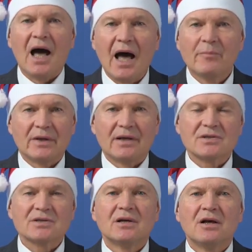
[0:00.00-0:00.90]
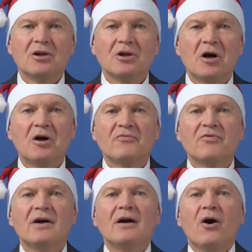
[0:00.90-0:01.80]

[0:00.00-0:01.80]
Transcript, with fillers: Happiness, love,